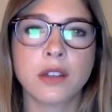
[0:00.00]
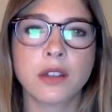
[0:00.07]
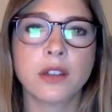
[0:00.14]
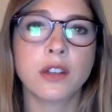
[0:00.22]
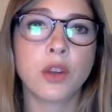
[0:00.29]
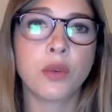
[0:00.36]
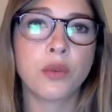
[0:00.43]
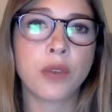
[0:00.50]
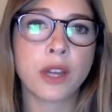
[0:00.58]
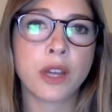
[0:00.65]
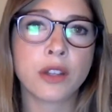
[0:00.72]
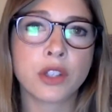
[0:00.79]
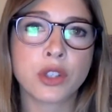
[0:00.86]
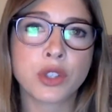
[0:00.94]
no
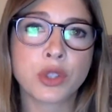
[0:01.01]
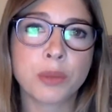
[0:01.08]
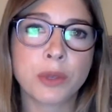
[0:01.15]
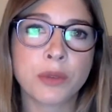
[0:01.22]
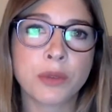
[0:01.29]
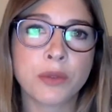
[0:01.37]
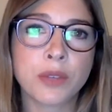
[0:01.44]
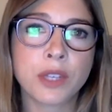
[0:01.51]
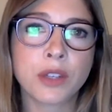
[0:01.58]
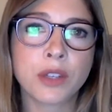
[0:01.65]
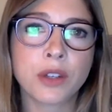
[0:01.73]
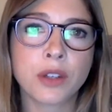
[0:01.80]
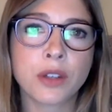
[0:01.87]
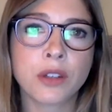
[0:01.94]
failure to be
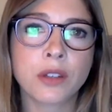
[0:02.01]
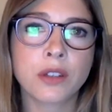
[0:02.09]
feared,